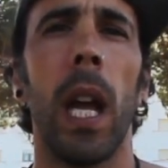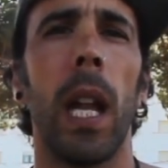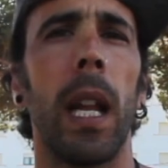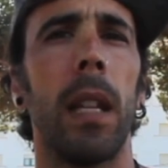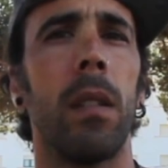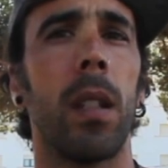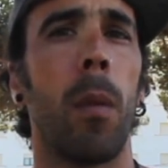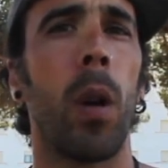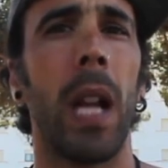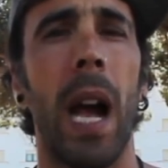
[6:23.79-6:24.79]
and then
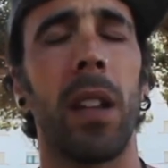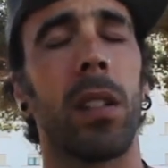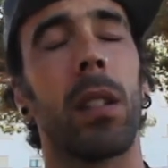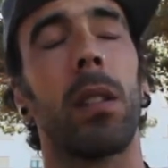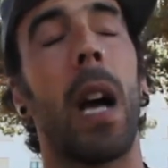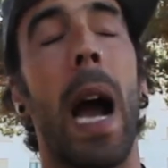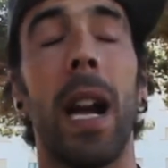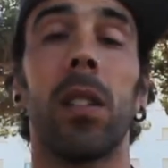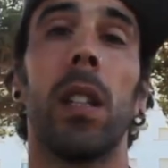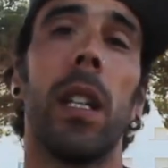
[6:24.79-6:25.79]
someone
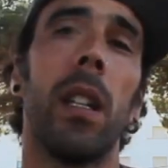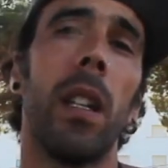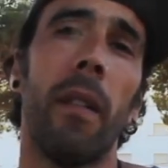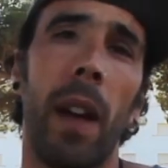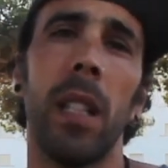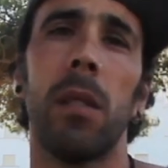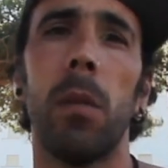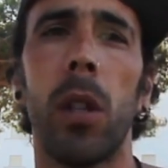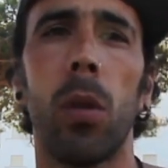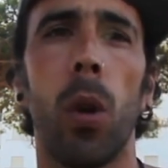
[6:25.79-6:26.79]
actually invites
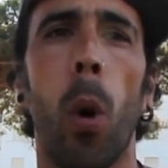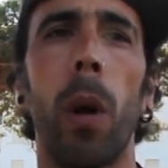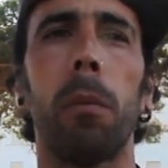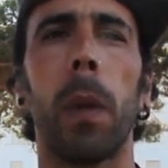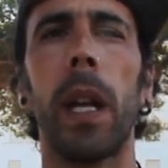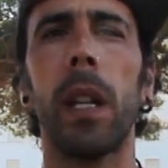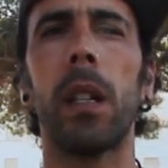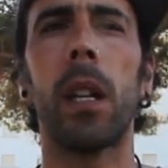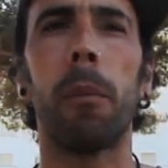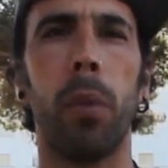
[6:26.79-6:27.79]
me to go and play in
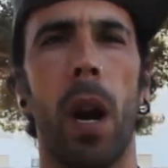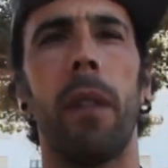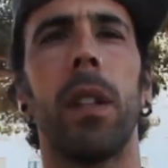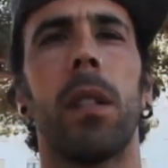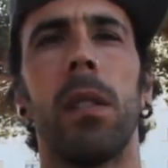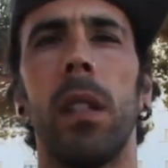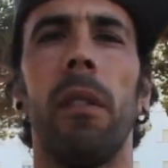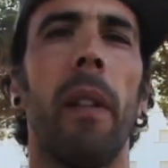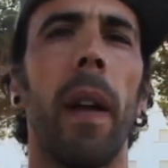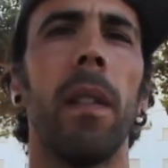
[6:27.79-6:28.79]
a private
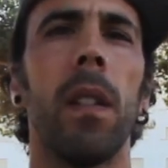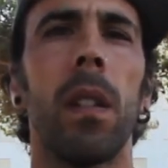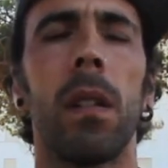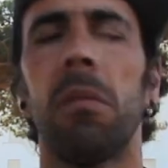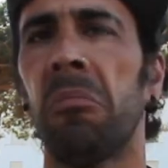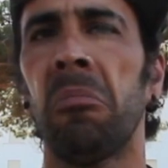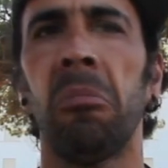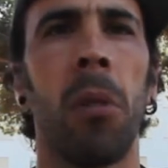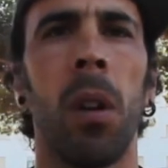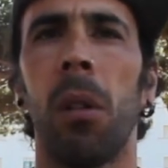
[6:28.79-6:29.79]
event.
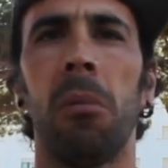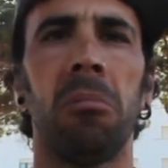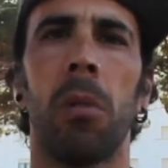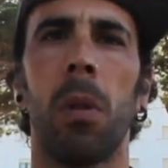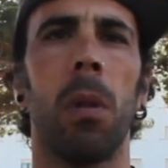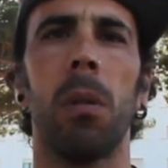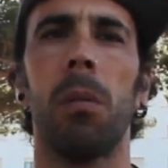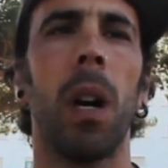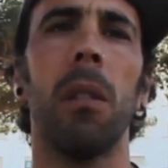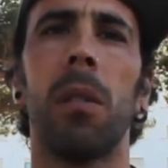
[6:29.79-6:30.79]
Oh,
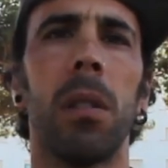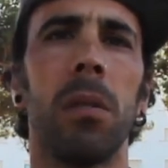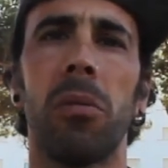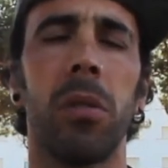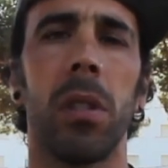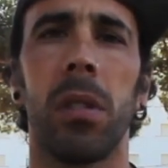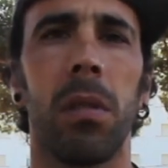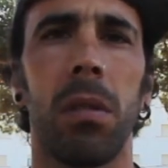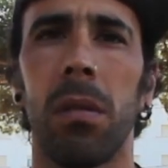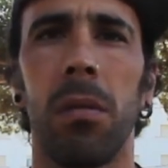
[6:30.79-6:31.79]
wow, it's
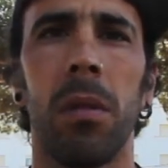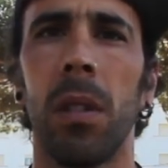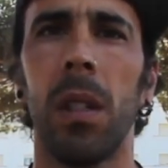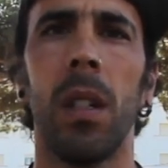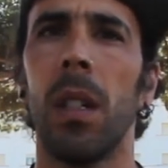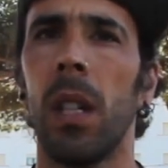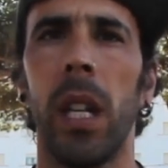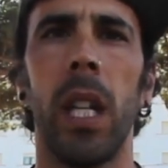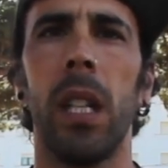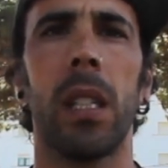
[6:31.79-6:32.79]
just
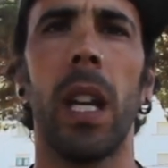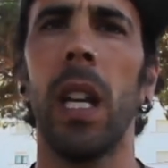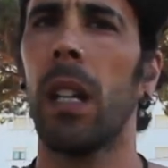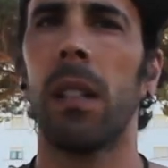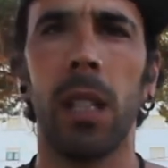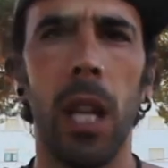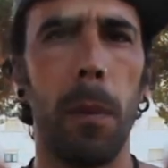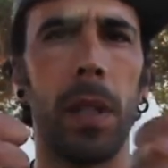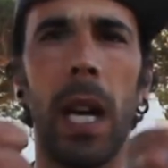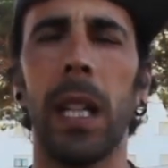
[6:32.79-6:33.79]
Ericeira
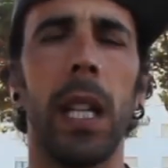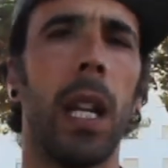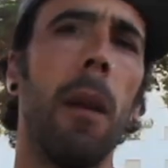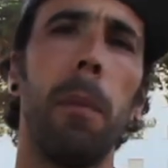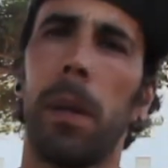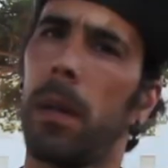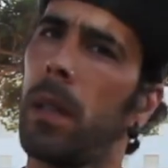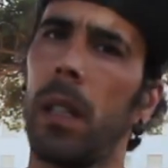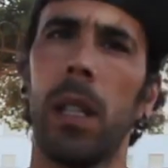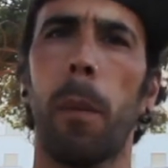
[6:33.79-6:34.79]
keeps adding up
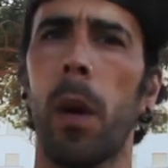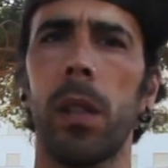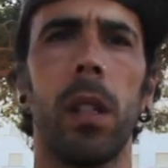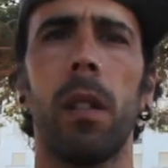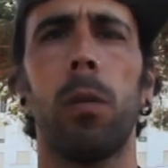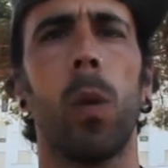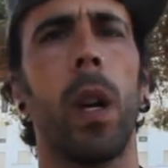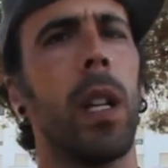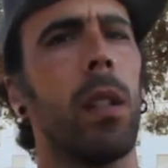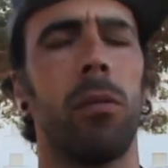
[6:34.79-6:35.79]
in a positive way.